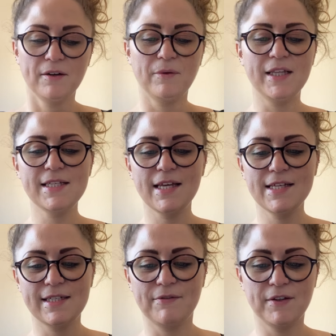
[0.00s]
Wednesday
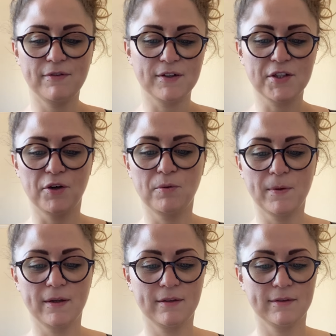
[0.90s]
the 7th of
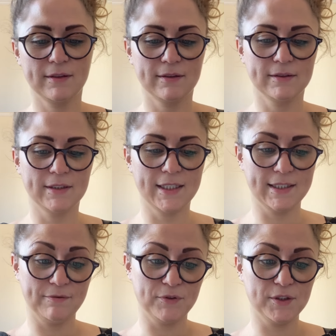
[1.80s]
October,
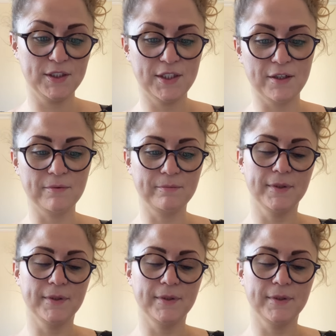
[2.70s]
1942.